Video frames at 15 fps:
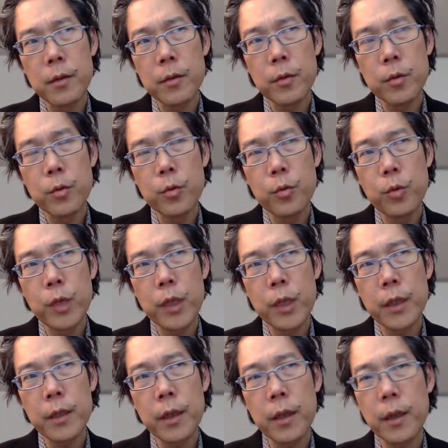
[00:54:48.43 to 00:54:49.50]
We can,
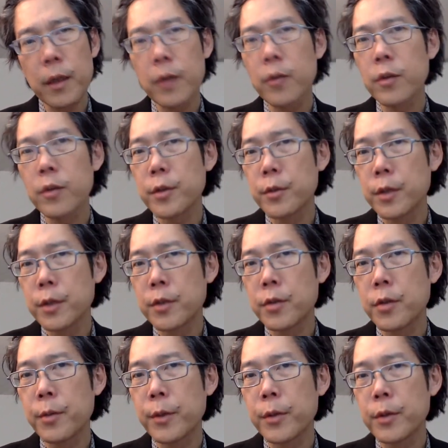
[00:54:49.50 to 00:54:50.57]
I think, also
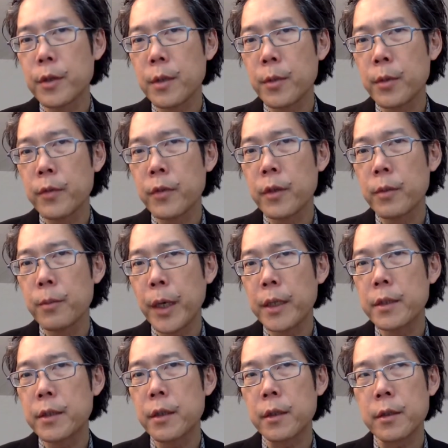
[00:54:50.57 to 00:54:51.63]
distribute some of the
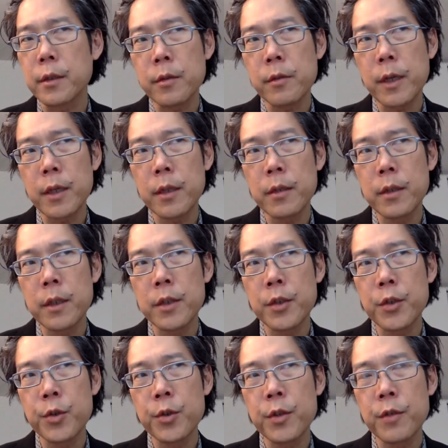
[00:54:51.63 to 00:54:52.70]
basics around
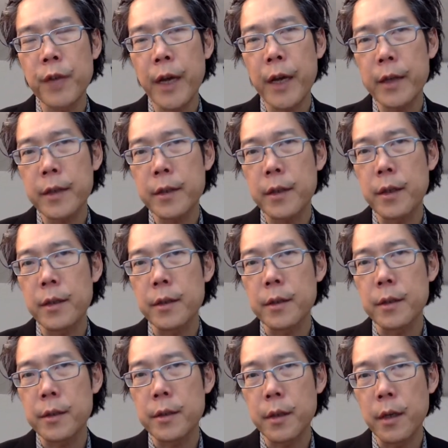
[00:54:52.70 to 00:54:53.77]
issues of access
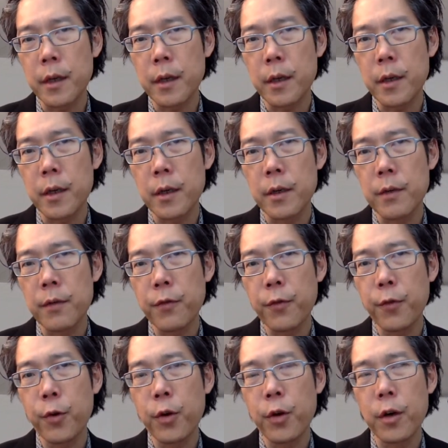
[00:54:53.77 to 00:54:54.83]

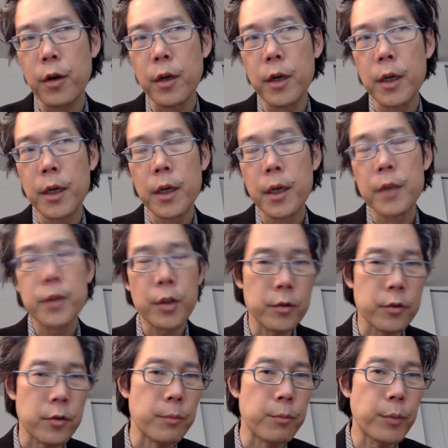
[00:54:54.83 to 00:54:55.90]
for
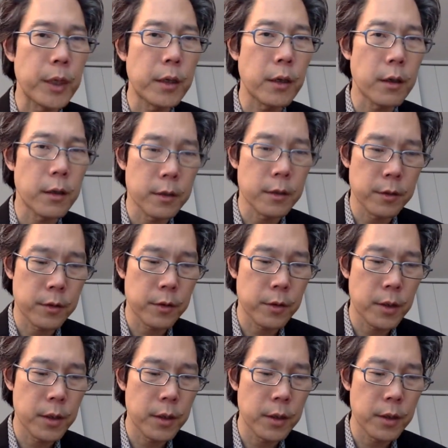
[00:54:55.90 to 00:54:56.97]
children, because
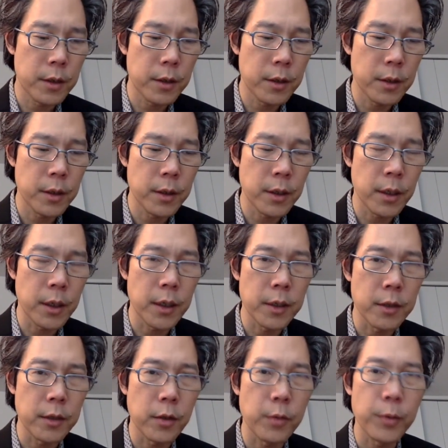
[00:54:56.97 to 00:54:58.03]
the
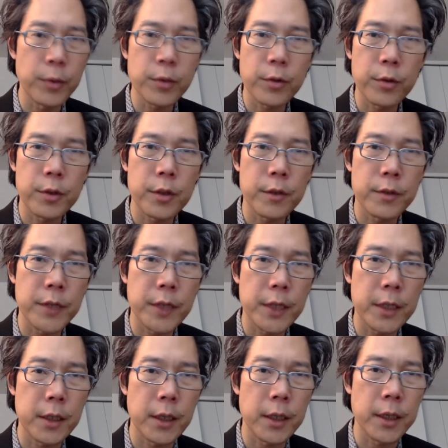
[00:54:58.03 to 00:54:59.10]
global sources of data
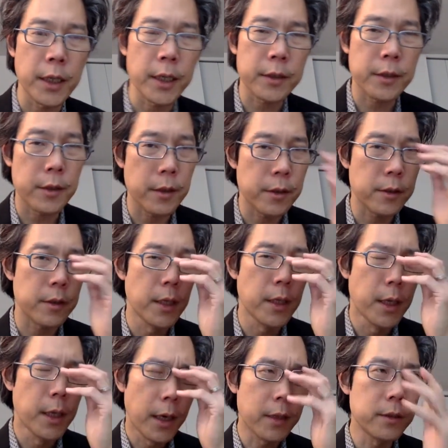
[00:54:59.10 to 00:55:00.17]
on access,
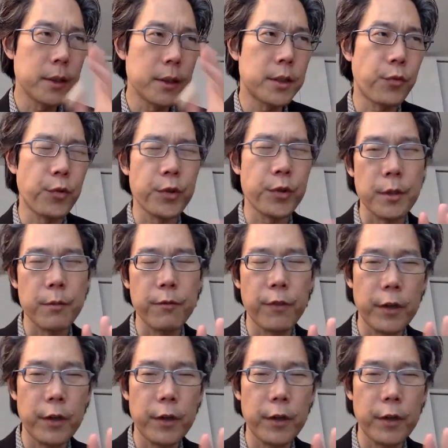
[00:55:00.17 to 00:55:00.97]
at least for some very